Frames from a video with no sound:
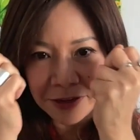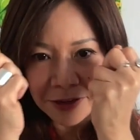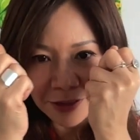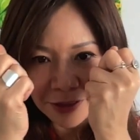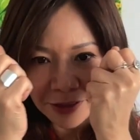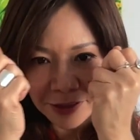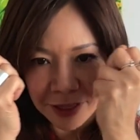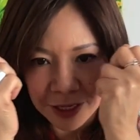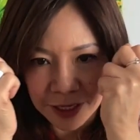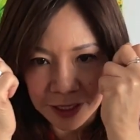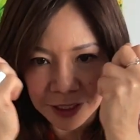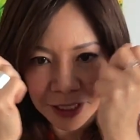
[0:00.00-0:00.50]

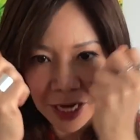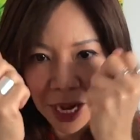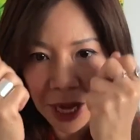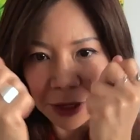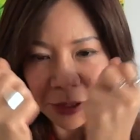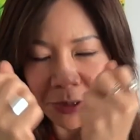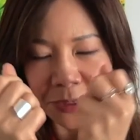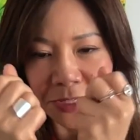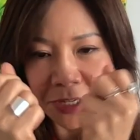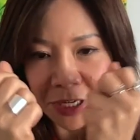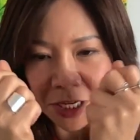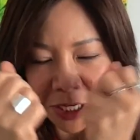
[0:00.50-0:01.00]
this
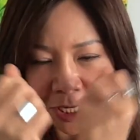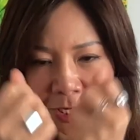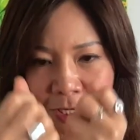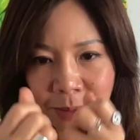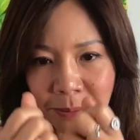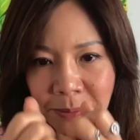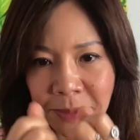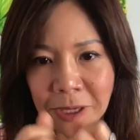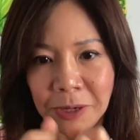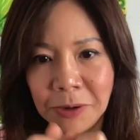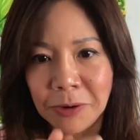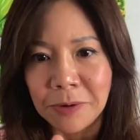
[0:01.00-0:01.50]
tiger is going to
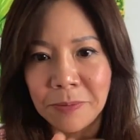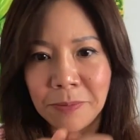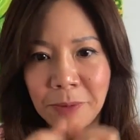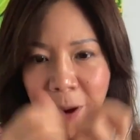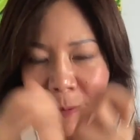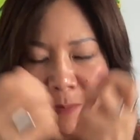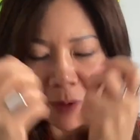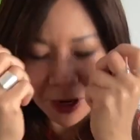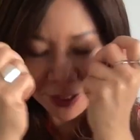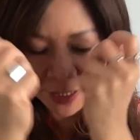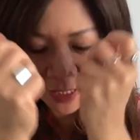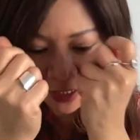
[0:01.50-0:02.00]
eat me or
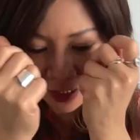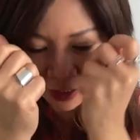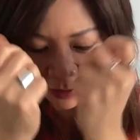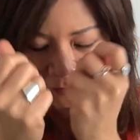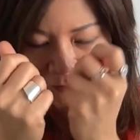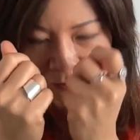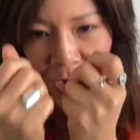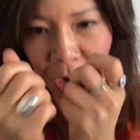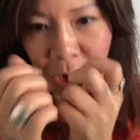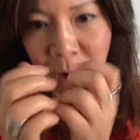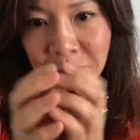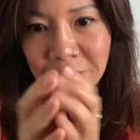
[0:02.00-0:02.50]
my boss is going to
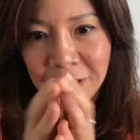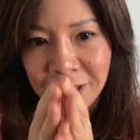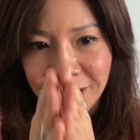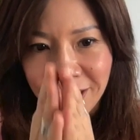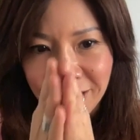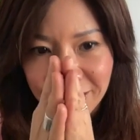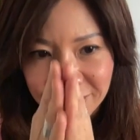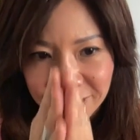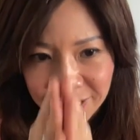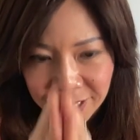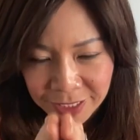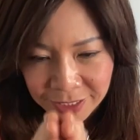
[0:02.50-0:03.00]
fire me
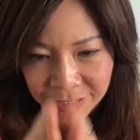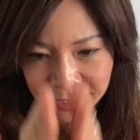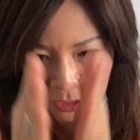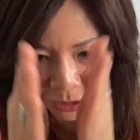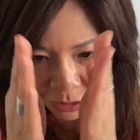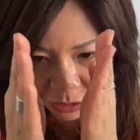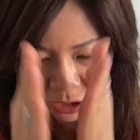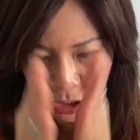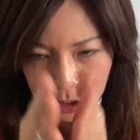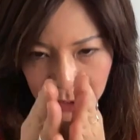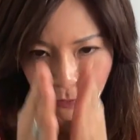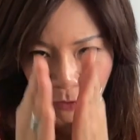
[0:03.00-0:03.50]
and it's
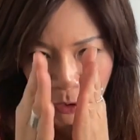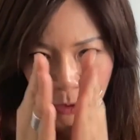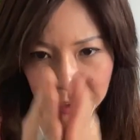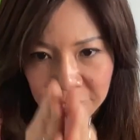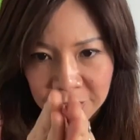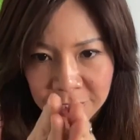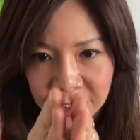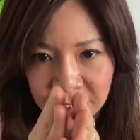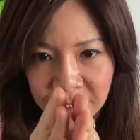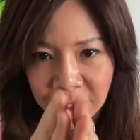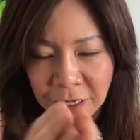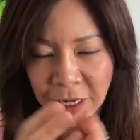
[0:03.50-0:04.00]
you're just
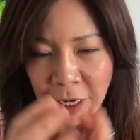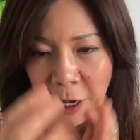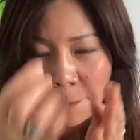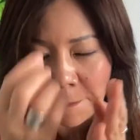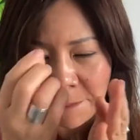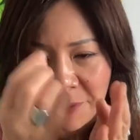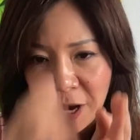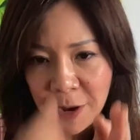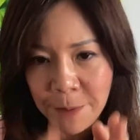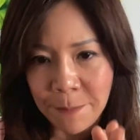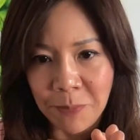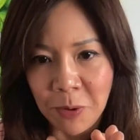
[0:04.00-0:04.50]
focused like
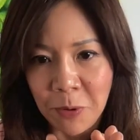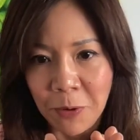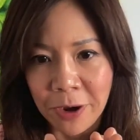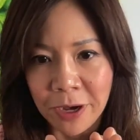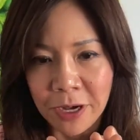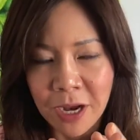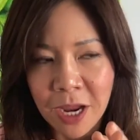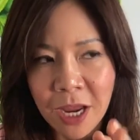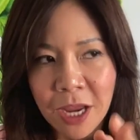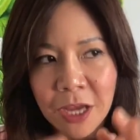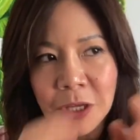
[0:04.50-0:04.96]
a pinpoint